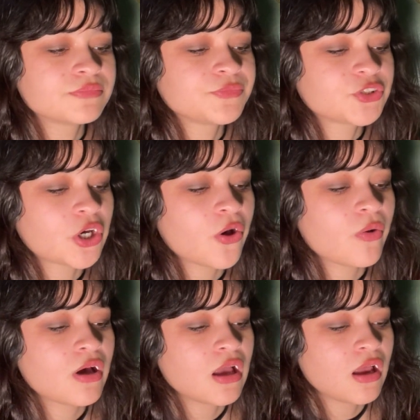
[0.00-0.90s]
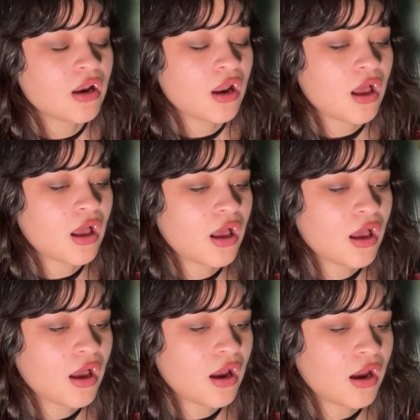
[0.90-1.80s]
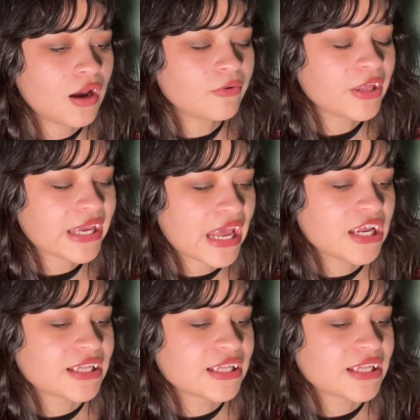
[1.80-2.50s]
So... I don't like any of